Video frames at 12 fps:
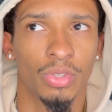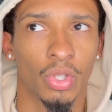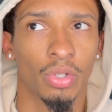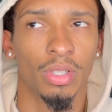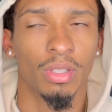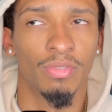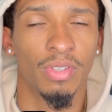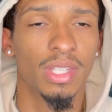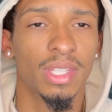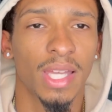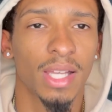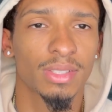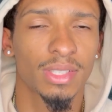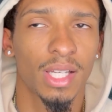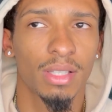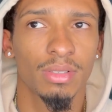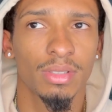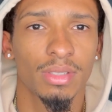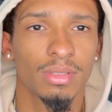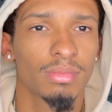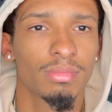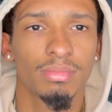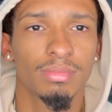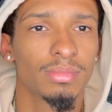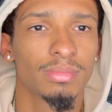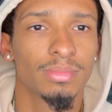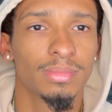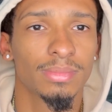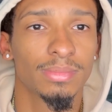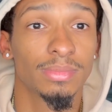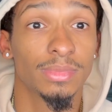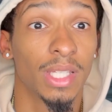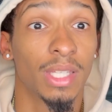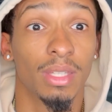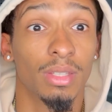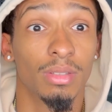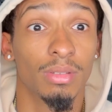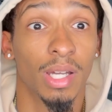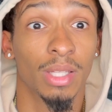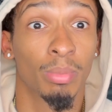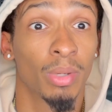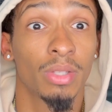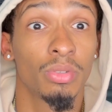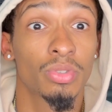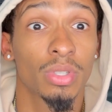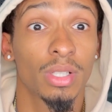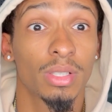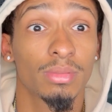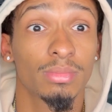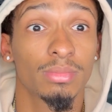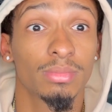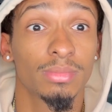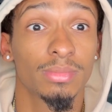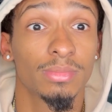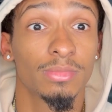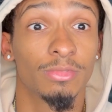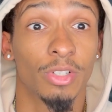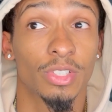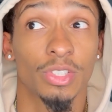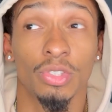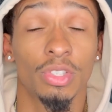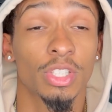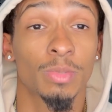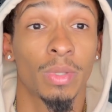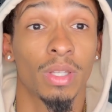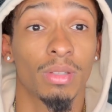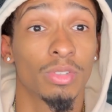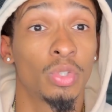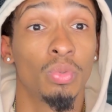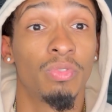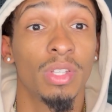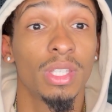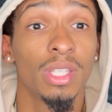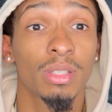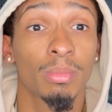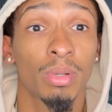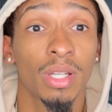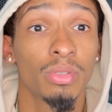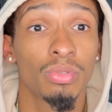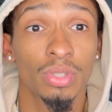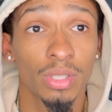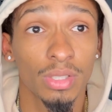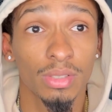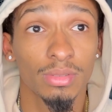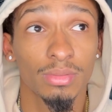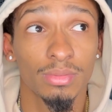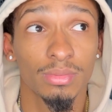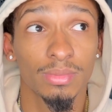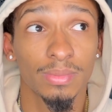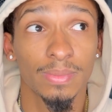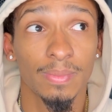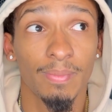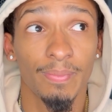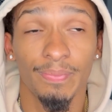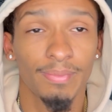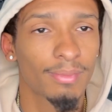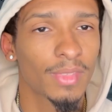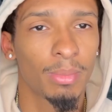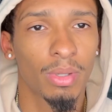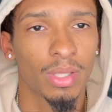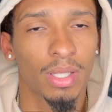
30 to $50,000 and on a brand new truck versus you could spend 250 on a brand new truck. Come on